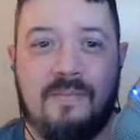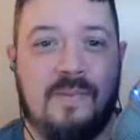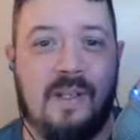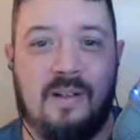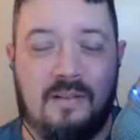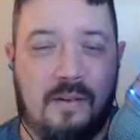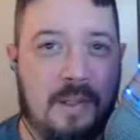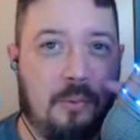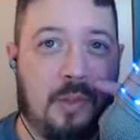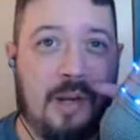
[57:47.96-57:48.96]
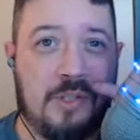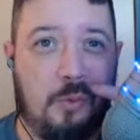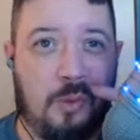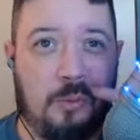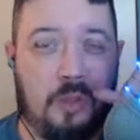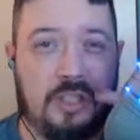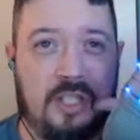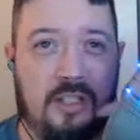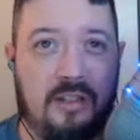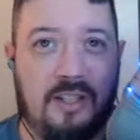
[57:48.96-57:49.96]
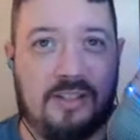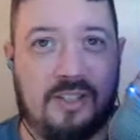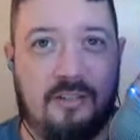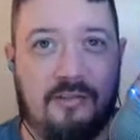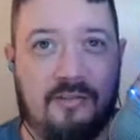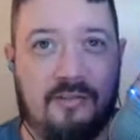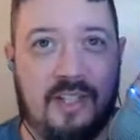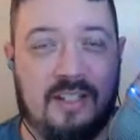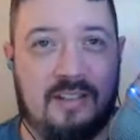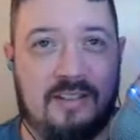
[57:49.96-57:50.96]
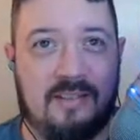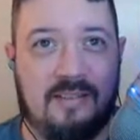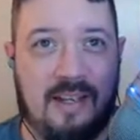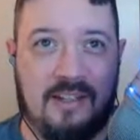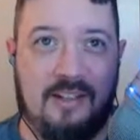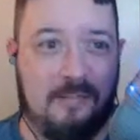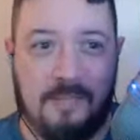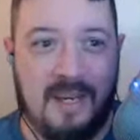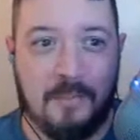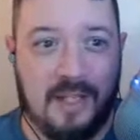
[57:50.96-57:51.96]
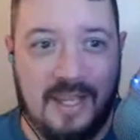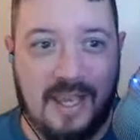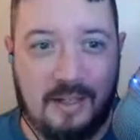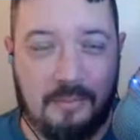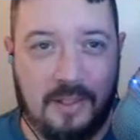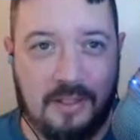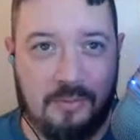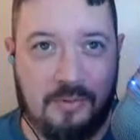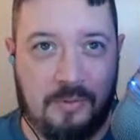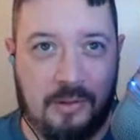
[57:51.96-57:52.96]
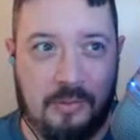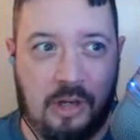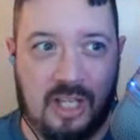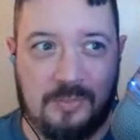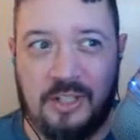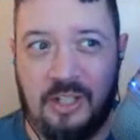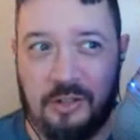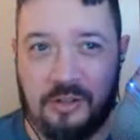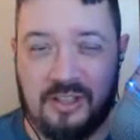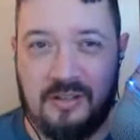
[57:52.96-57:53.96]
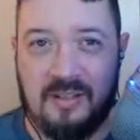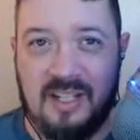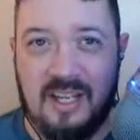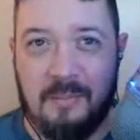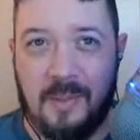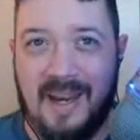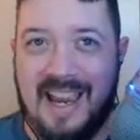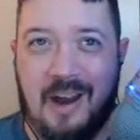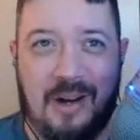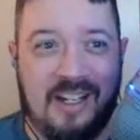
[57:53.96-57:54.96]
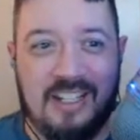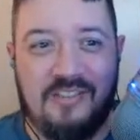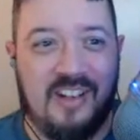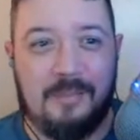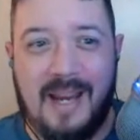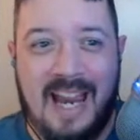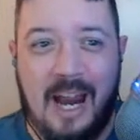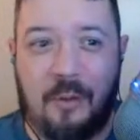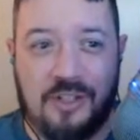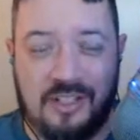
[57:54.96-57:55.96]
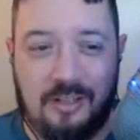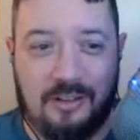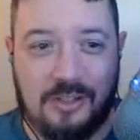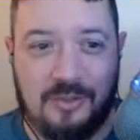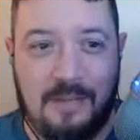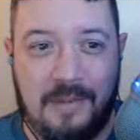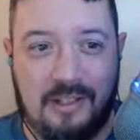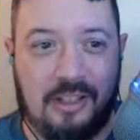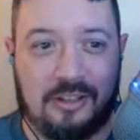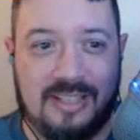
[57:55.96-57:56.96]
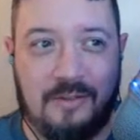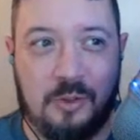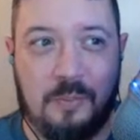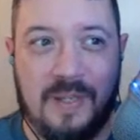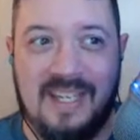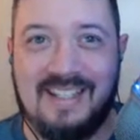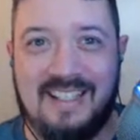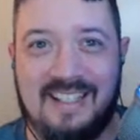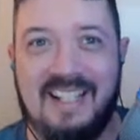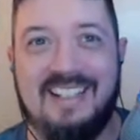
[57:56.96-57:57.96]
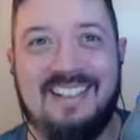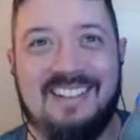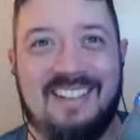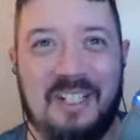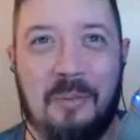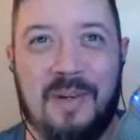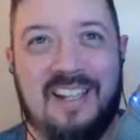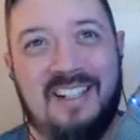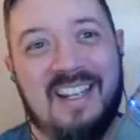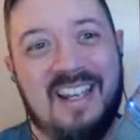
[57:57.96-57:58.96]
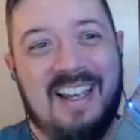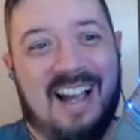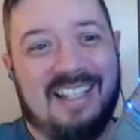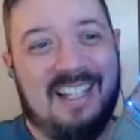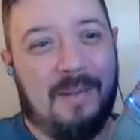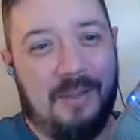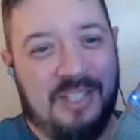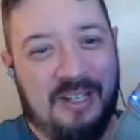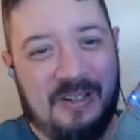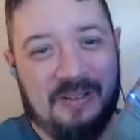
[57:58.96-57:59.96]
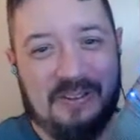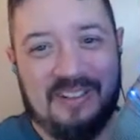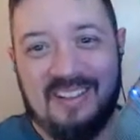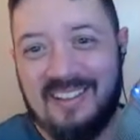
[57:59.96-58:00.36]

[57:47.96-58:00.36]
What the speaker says: No, I mean, when I was doing woodworking and stuff, like I couldn't make money at it because of the cost of materials but my hour, I didn't even figure my hours in there because it would take me a long time to do a piece, and but I did it by materials.